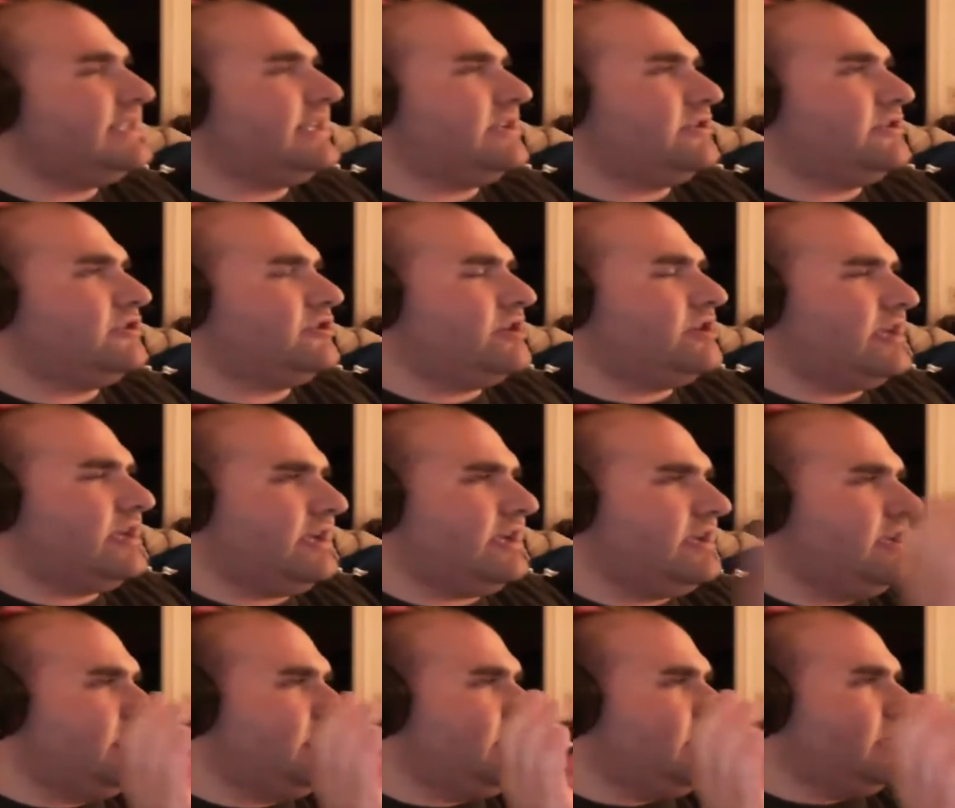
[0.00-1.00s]
lazy as
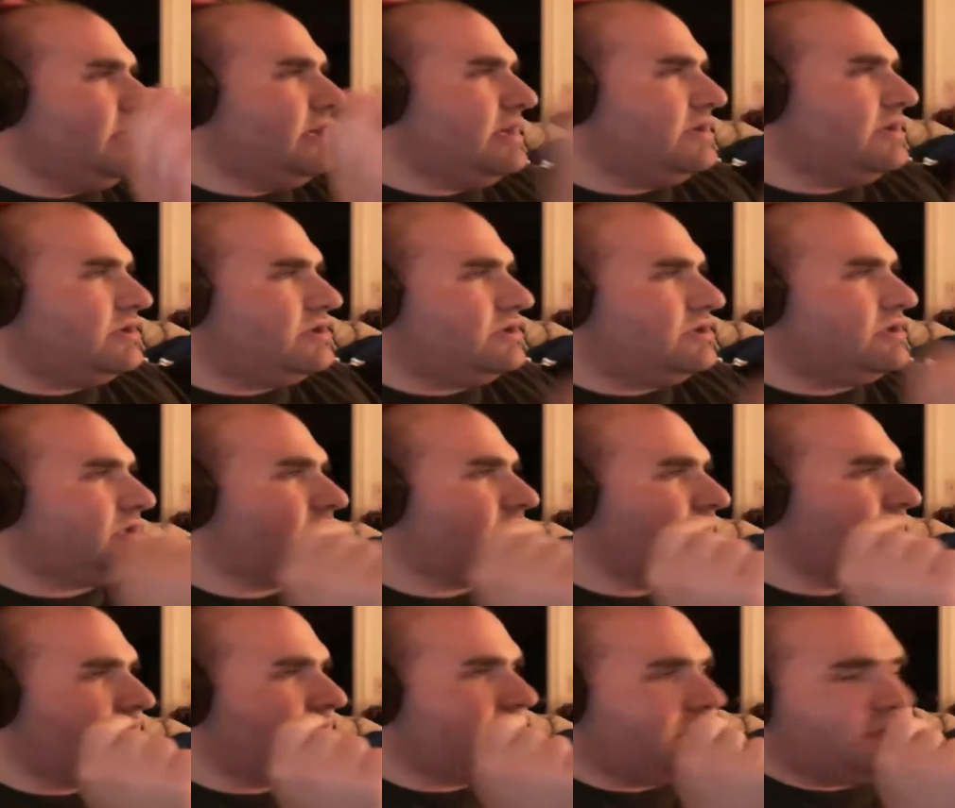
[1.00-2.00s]
shit. And she's
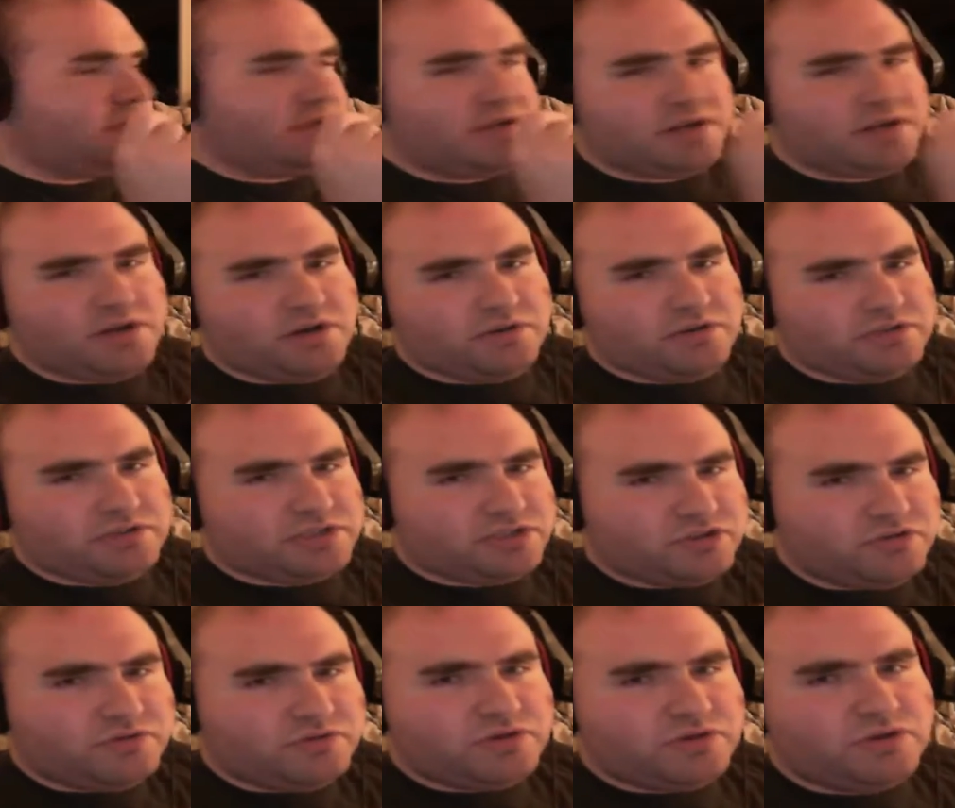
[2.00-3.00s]
just like, you know,
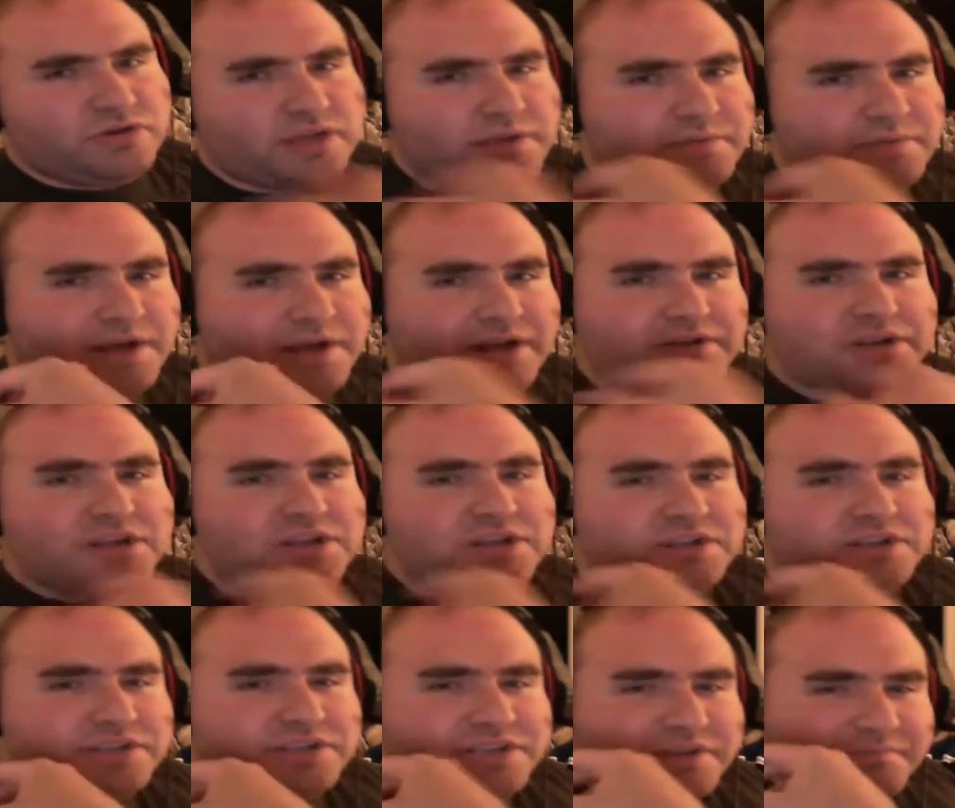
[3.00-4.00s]
just doing all, while
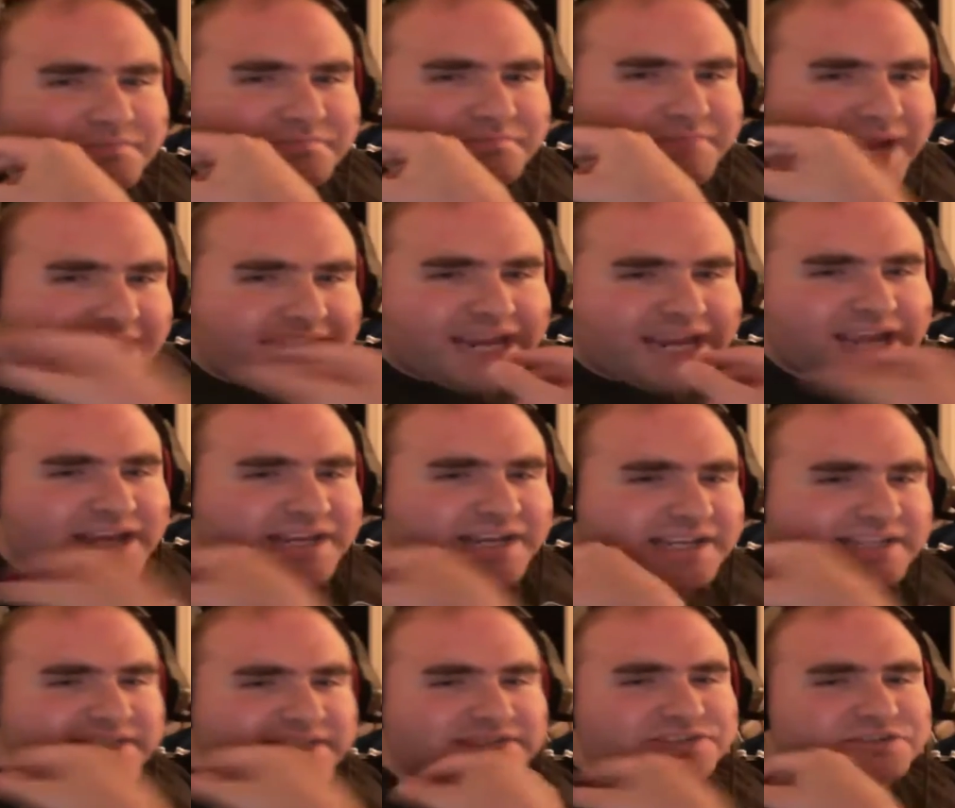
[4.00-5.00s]
the
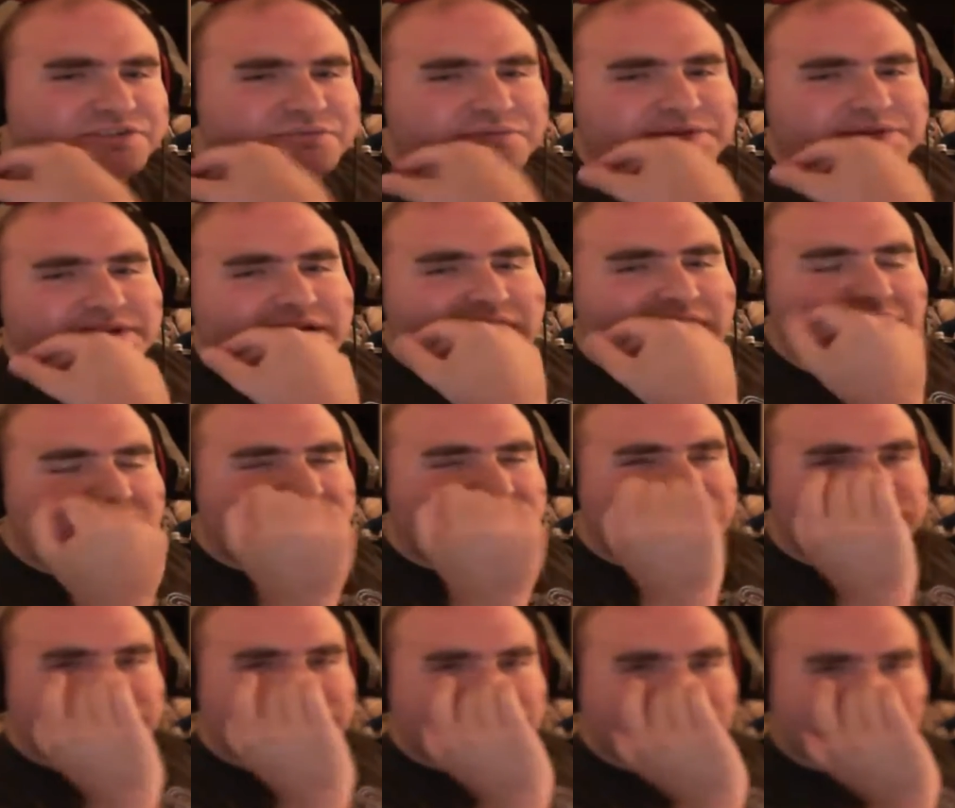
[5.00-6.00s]
man is doing the
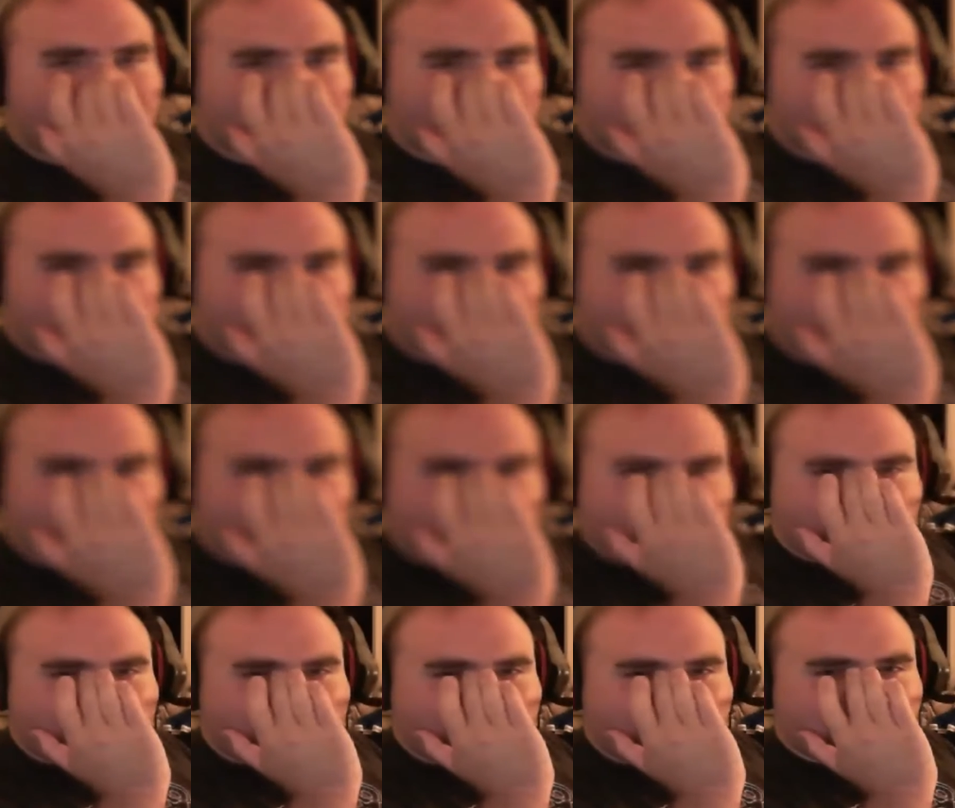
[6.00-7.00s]
house chores. I'm
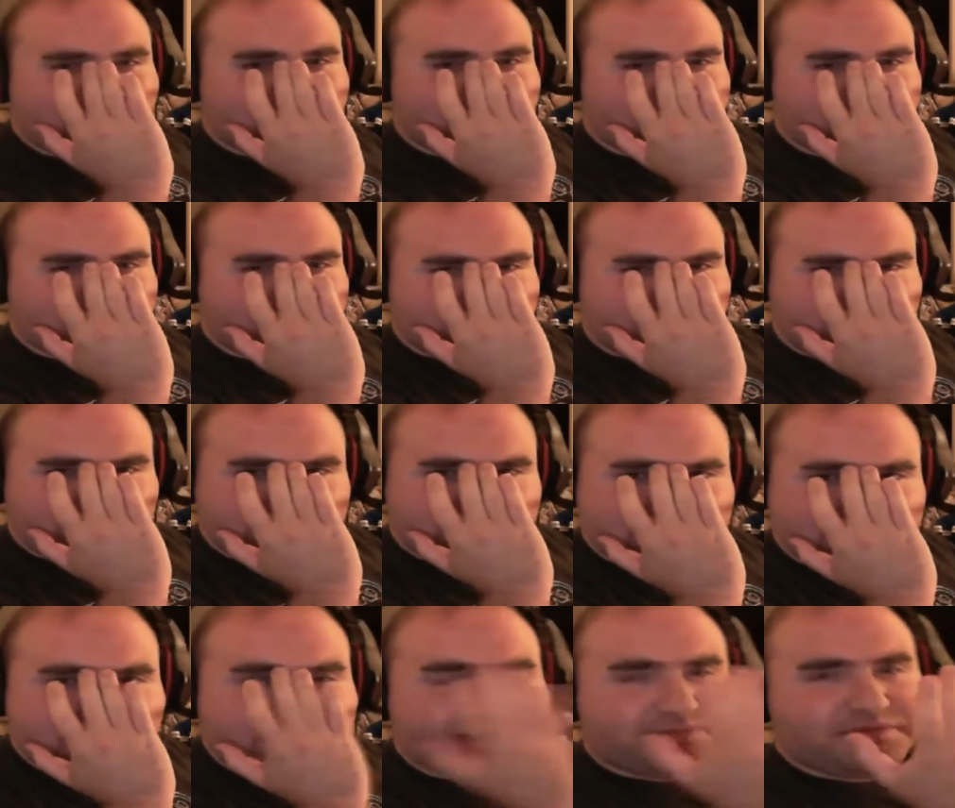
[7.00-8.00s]
like, oh my
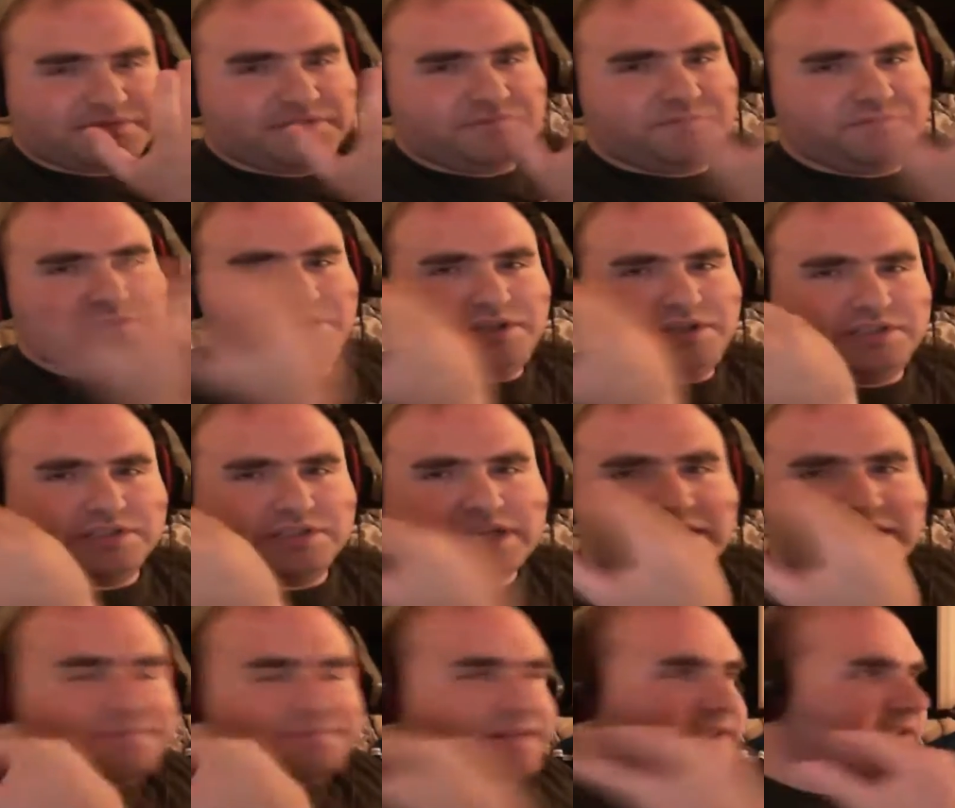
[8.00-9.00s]
god. So that was pretty funny. So
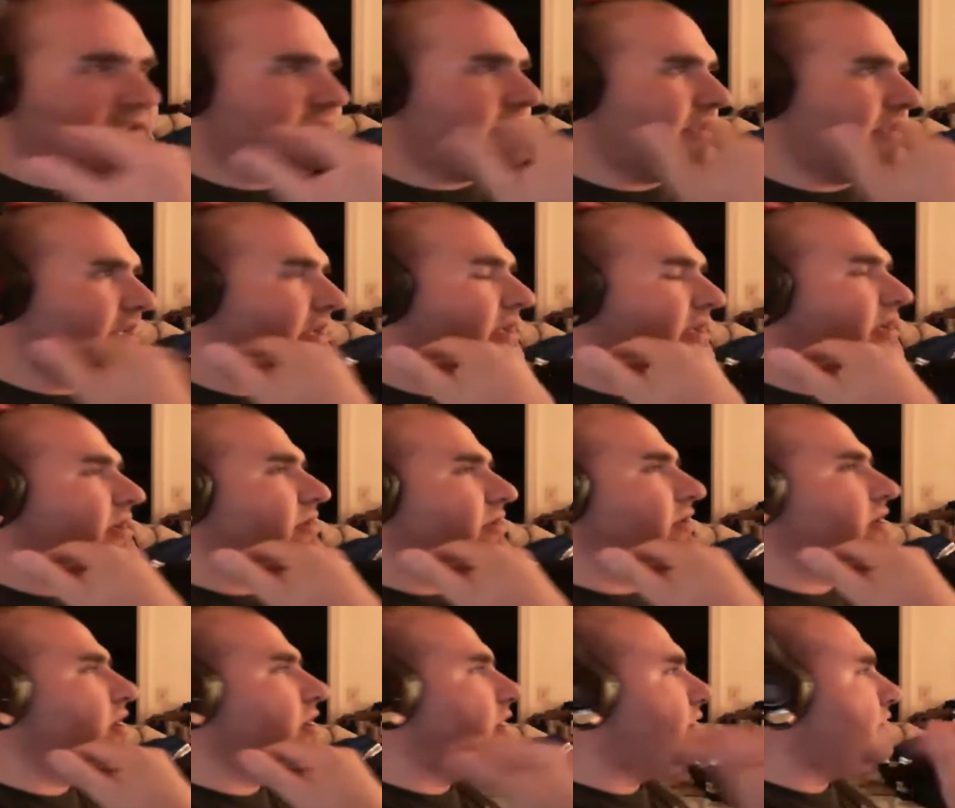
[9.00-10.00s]
that's basically
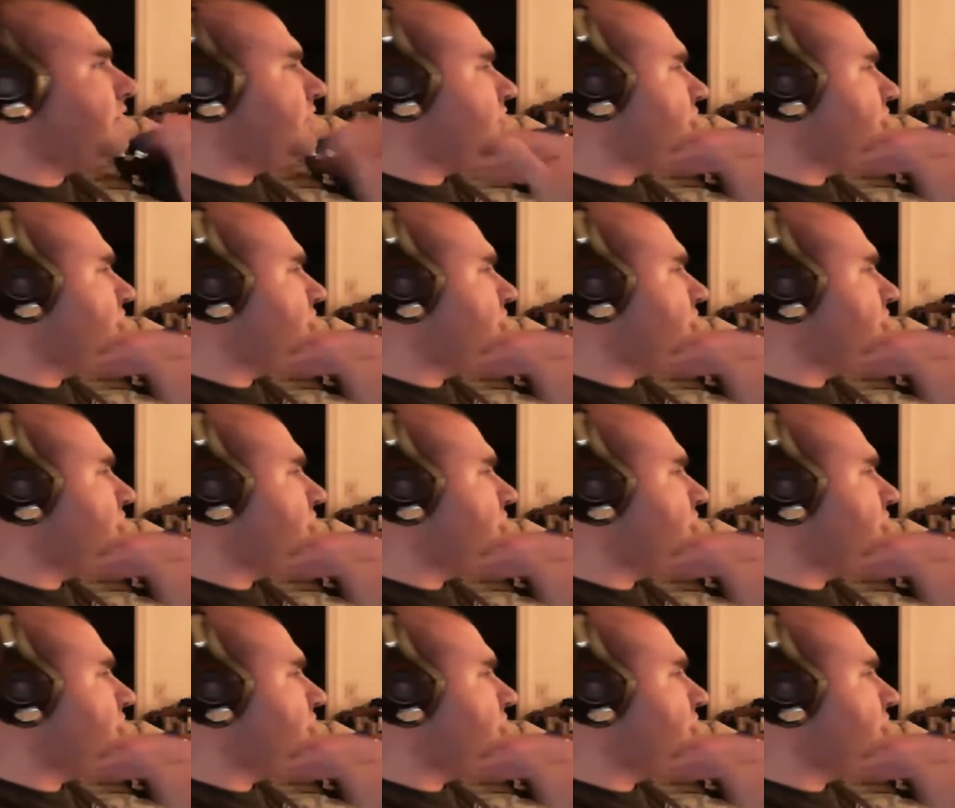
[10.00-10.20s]
the